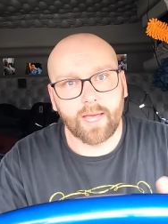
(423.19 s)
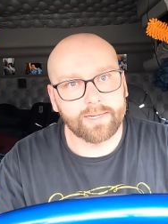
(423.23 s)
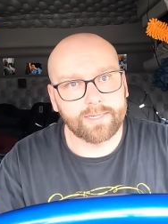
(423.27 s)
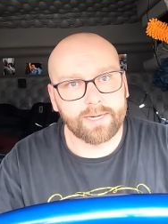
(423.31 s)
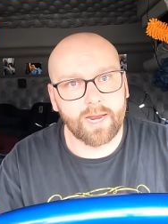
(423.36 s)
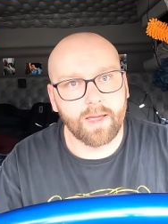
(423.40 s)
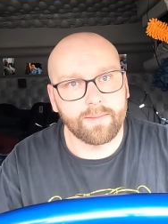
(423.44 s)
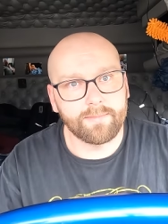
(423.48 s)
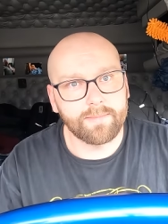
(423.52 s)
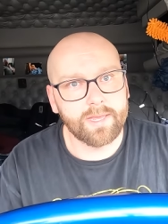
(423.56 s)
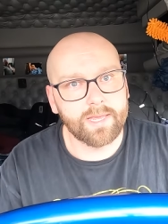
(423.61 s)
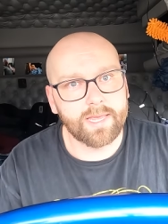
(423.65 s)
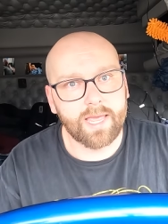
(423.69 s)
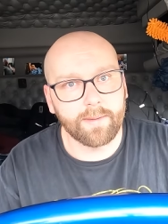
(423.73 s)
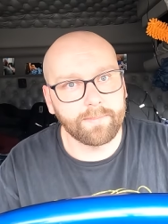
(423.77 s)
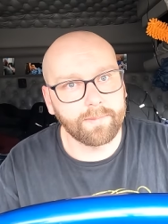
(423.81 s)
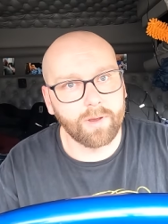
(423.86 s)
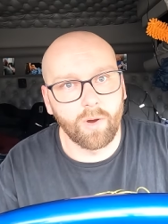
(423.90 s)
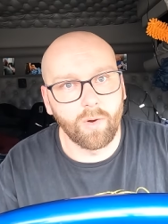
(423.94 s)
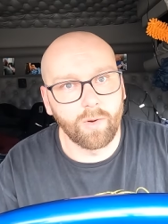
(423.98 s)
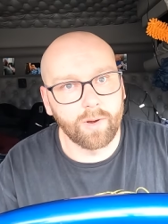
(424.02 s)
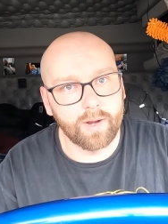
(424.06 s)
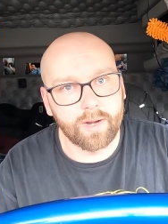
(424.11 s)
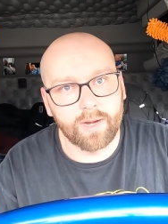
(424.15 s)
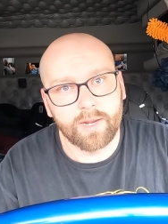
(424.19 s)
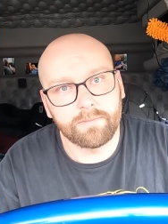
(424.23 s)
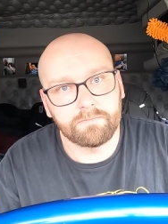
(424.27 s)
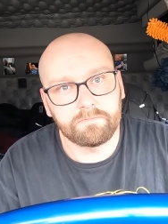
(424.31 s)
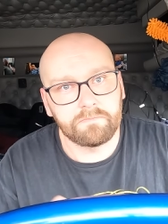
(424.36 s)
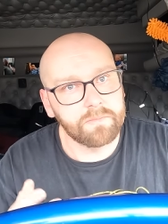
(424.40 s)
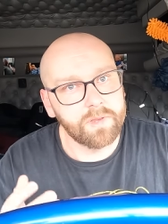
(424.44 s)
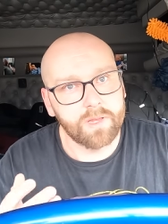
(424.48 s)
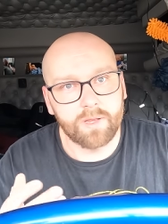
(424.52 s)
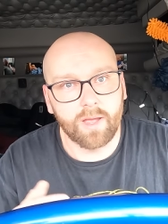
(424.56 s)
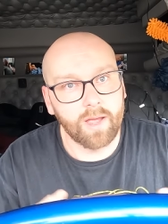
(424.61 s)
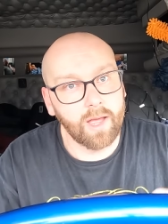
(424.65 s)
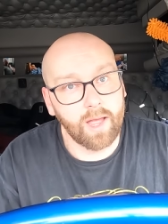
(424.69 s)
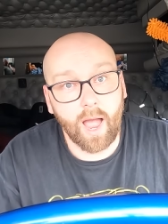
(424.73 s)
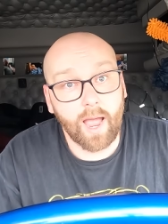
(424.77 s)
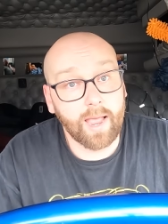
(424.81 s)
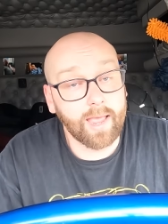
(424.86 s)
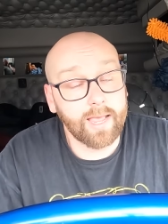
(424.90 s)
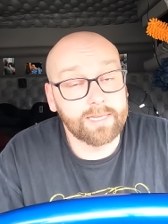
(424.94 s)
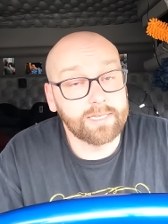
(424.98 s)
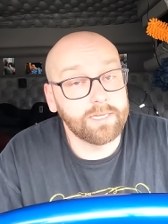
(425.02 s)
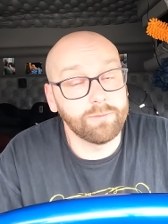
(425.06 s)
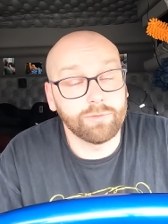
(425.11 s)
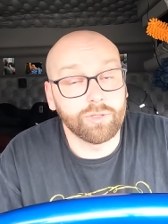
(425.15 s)
that time. He kept going, and he, he
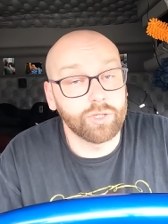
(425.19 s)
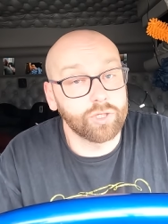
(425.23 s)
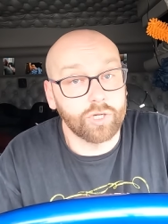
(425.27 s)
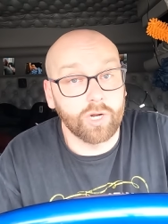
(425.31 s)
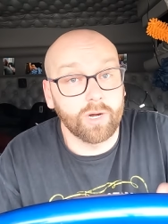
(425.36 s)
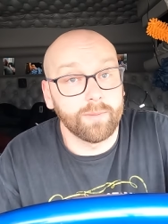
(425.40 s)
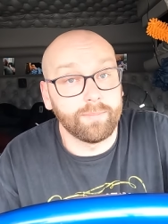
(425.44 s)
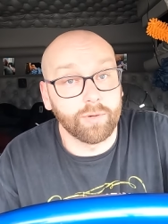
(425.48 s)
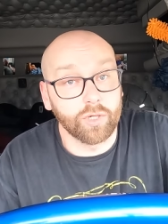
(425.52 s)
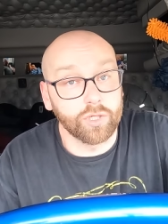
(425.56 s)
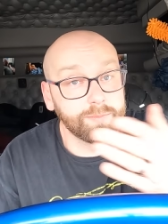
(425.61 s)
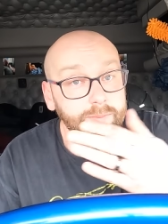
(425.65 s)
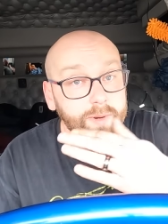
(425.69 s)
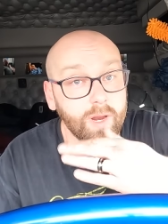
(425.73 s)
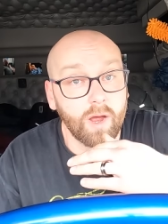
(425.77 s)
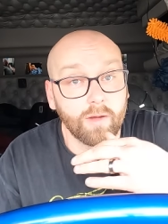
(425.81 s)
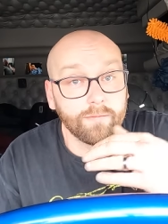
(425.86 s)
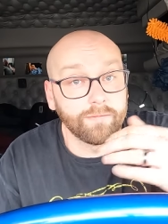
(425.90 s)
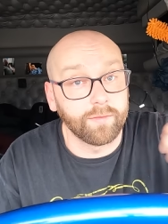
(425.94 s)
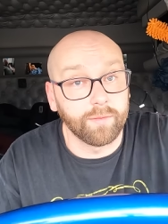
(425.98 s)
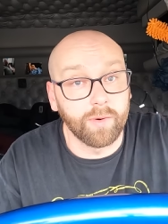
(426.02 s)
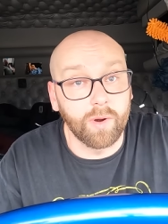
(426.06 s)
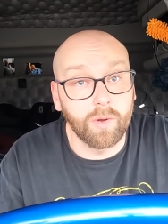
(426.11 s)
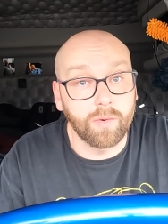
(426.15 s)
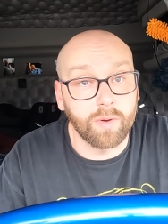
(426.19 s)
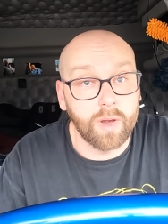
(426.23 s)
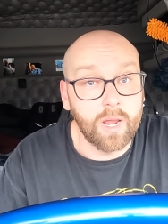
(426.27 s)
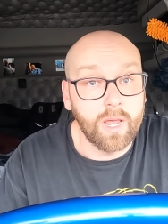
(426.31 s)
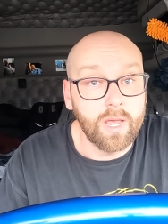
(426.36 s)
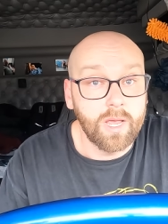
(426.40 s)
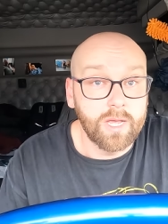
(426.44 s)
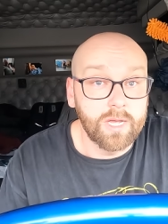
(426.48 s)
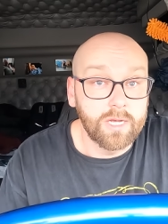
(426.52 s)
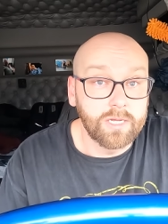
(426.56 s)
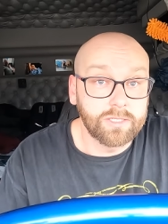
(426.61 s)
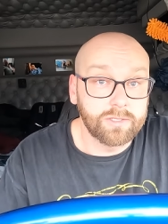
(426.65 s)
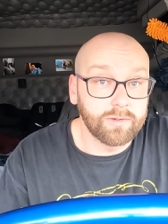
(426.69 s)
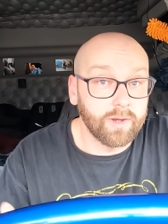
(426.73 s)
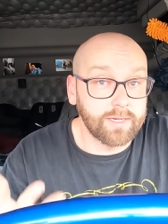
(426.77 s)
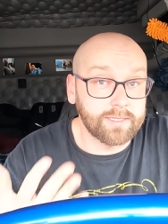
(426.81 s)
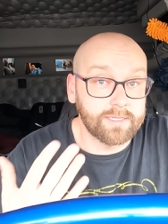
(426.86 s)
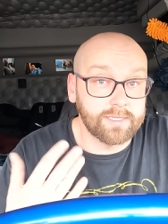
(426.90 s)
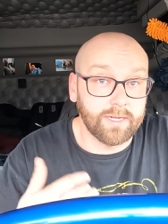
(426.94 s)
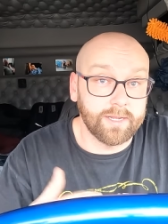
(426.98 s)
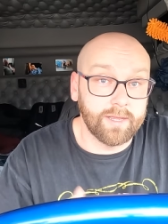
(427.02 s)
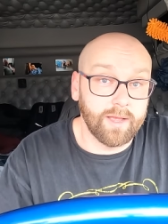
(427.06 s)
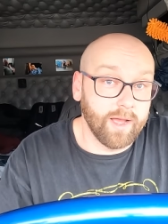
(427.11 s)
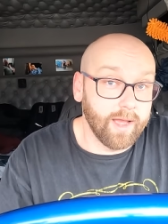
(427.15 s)
I guess he was just gonna push me off the road. So I,
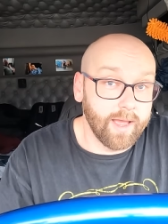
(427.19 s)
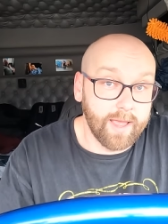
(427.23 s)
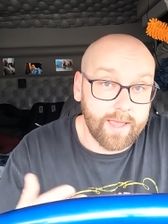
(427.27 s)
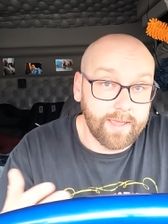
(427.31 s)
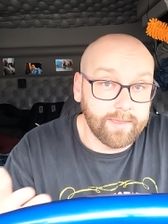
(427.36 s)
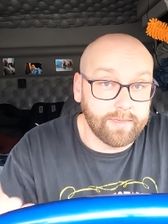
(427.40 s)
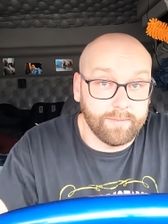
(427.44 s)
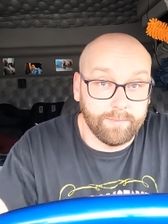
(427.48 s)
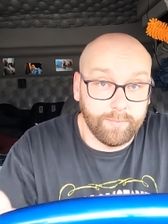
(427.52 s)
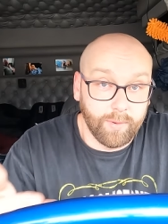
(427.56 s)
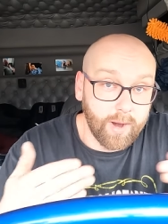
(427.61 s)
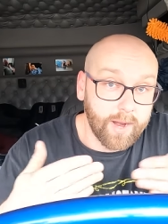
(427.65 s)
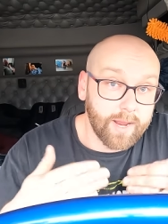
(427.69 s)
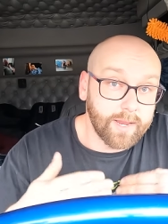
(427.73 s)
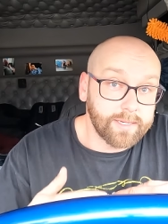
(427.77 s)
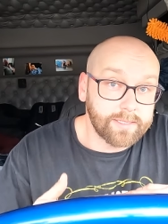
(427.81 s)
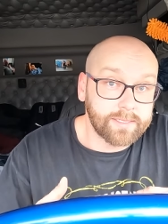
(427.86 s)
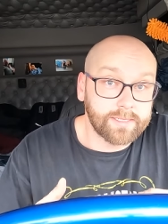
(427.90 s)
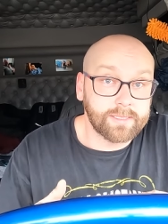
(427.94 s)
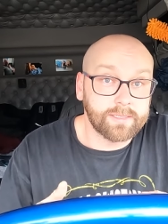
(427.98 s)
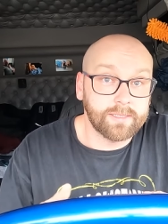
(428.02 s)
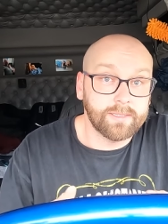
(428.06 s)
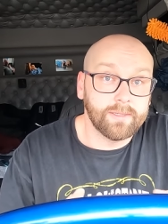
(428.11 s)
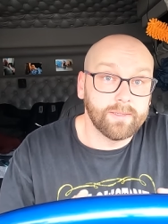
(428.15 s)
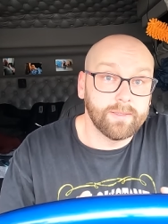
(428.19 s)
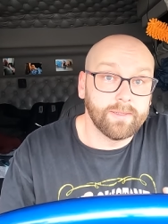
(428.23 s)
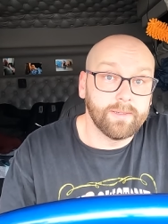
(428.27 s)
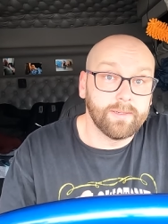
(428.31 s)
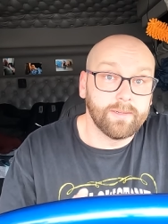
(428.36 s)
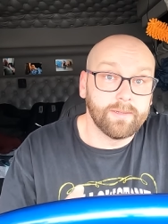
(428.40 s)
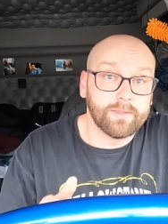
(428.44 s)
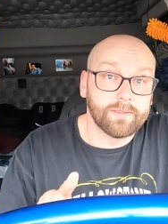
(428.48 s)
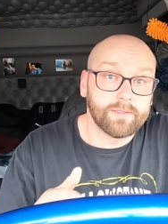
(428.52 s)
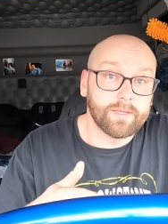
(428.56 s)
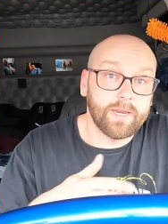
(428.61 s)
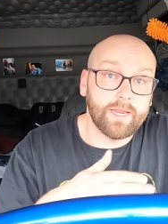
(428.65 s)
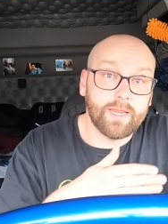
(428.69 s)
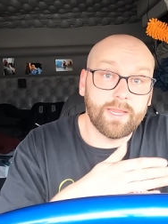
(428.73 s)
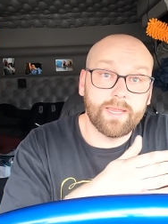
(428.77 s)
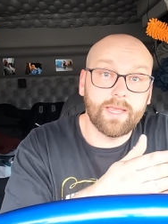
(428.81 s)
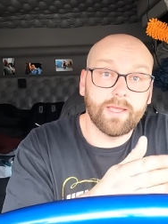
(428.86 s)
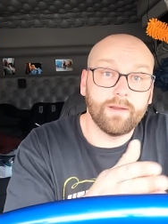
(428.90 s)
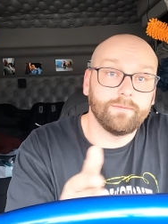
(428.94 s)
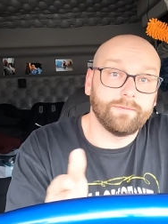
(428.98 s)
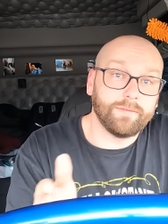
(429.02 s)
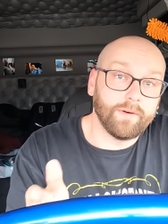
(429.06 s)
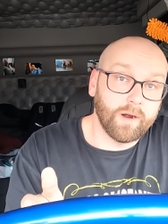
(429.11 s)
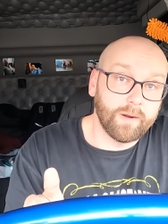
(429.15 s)
sl I hit the brakes so he could
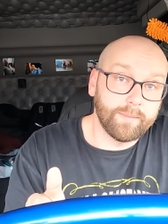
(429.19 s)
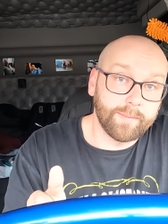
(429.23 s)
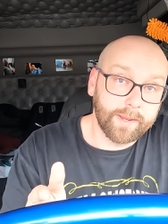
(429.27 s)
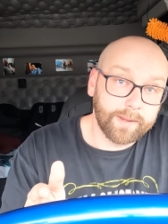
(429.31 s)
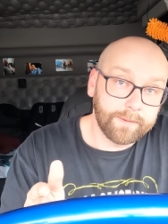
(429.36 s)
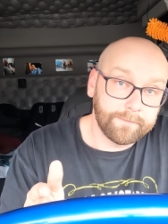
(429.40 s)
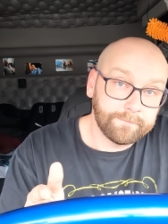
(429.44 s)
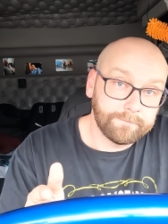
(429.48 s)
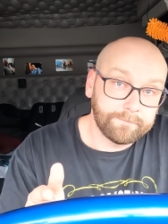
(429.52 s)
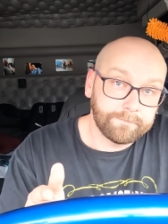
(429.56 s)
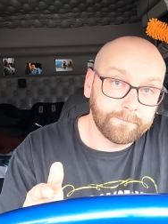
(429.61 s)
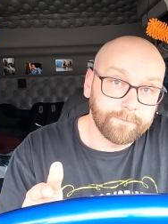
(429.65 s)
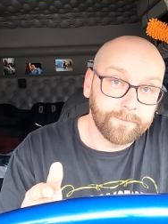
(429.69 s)
get in front of me.